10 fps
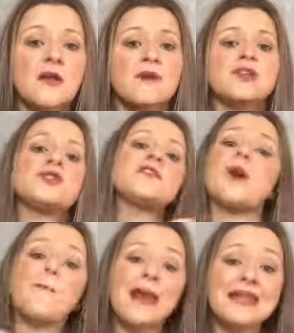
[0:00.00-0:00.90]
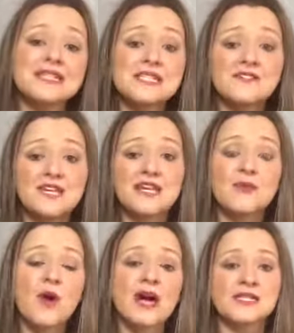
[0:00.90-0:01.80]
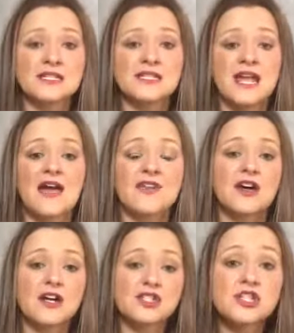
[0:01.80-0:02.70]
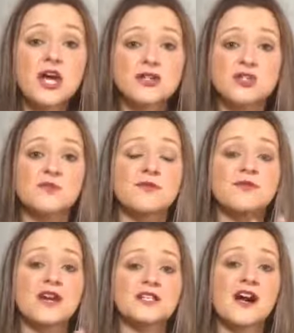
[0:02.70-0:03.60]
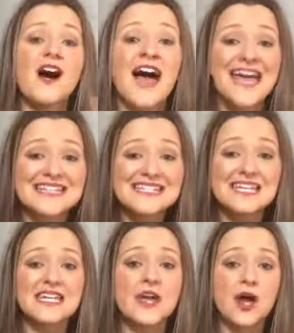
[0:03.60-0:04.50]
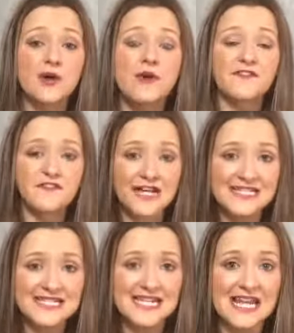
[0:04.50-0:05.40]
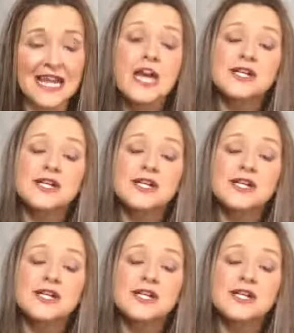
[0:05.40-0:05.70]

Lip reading: Make sure you've got plenty of keywords in there that are searchable, that are SEO friendly.